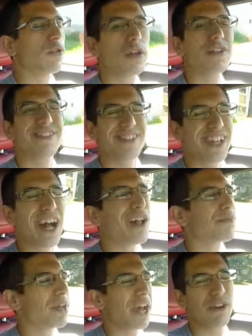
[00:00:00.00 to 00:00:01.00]
Well,
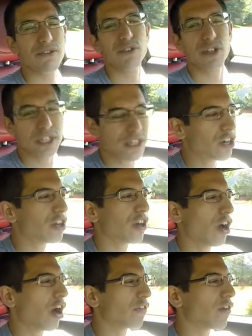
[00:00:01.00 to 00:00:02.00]
calm down. You can turn it
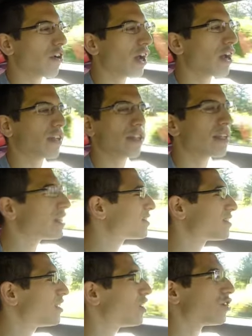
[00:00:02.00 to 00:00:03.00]
off. Okay,
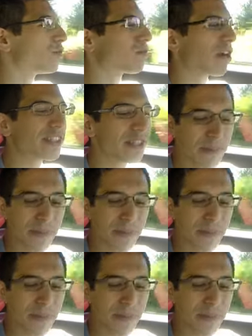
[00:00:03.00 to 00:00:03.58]
it's you press a